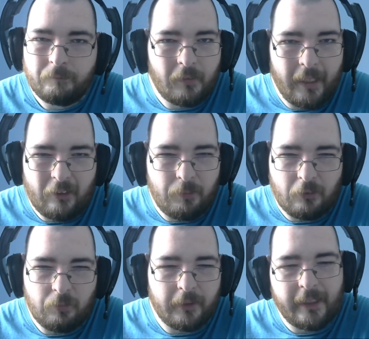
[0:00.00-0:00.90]

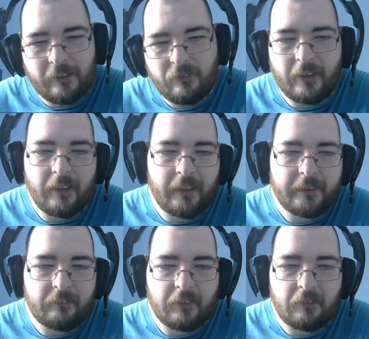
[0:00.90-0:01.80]
Xbox One X, I
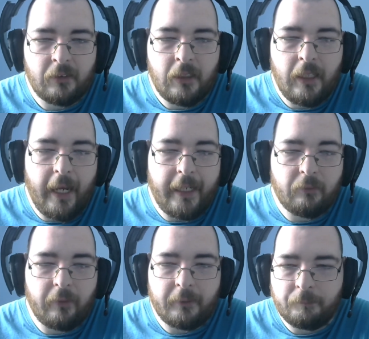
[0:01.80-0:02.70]
don't know.
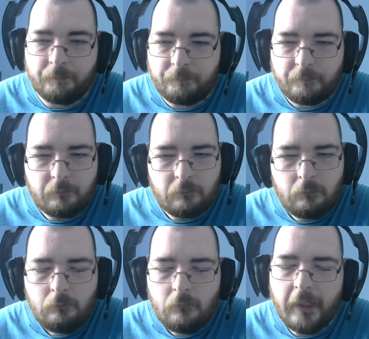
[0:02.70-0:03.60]
Anyway,
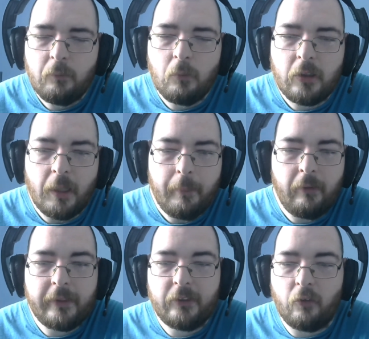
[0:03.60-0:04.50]
it will come
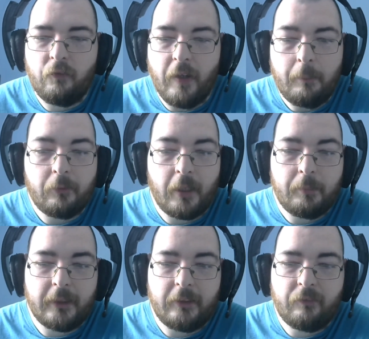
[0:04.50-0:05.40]
out in November, I
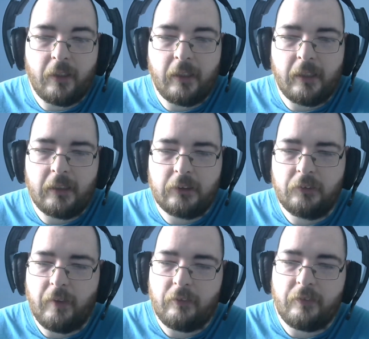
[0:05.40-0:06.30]
believe,
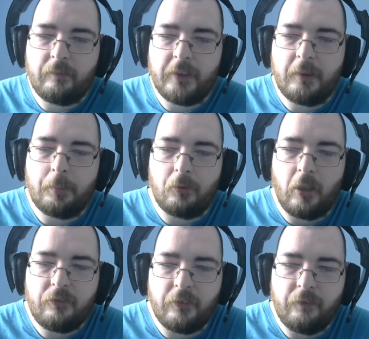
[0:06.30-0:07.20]
2017,
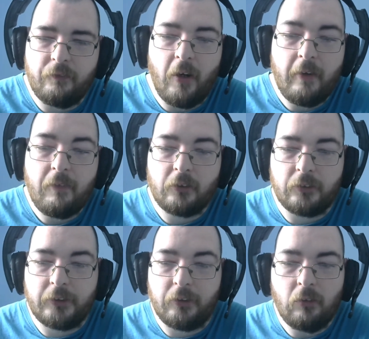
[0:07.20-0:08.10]
priced at
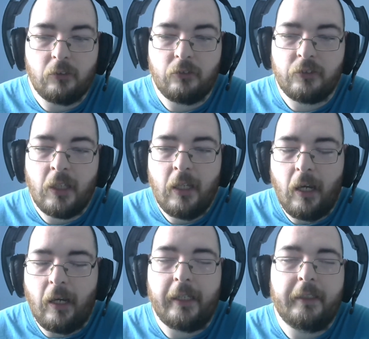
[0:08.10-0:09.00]
$500
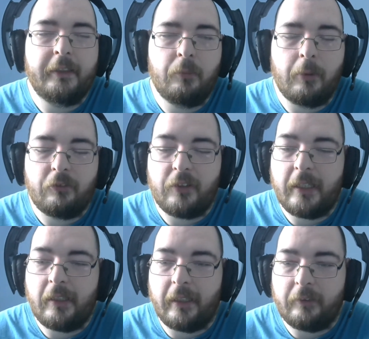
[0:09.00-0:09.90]
in the
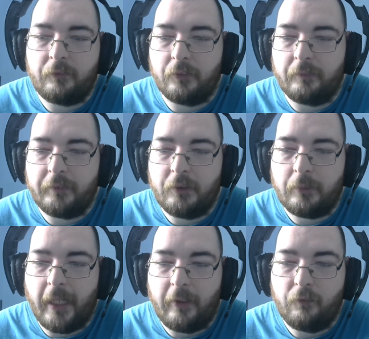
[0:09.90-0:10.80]
USA, and if you're in the
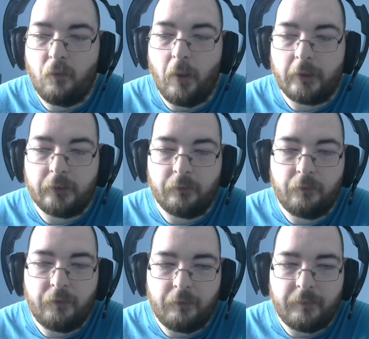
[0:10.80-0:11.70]
UK,
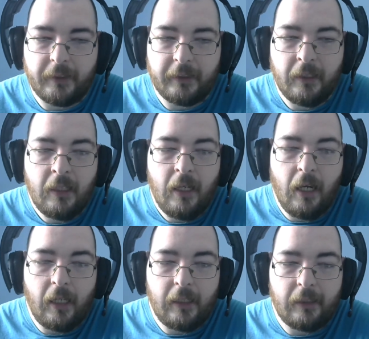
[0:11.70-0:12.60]
$450.
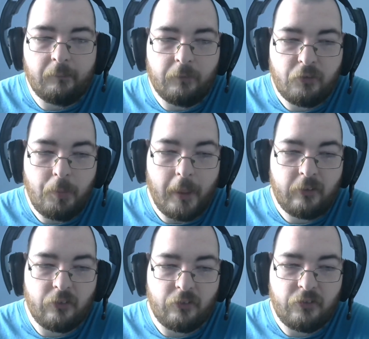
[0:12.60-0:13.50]
The
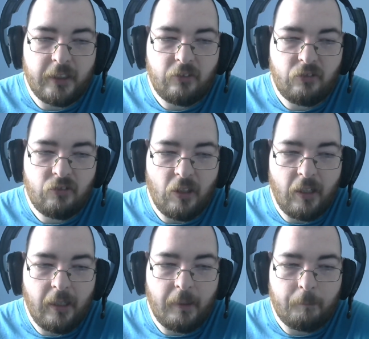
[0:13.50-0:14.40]
specs are 6
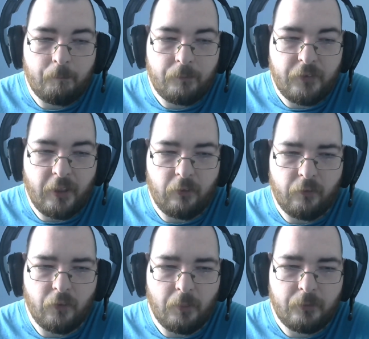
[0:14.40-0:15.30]

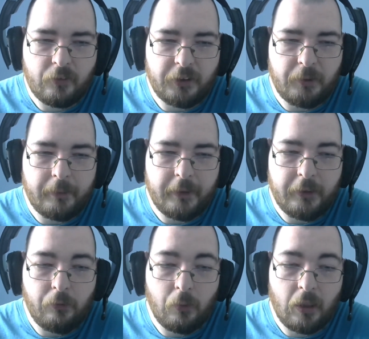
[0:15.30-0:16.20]
teraflops
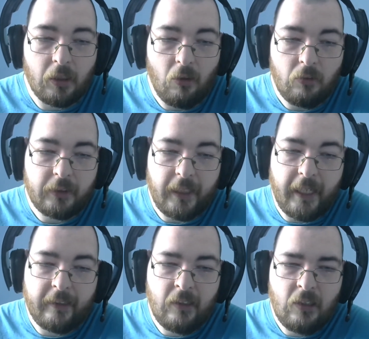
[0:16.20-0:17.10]
GPU clocked at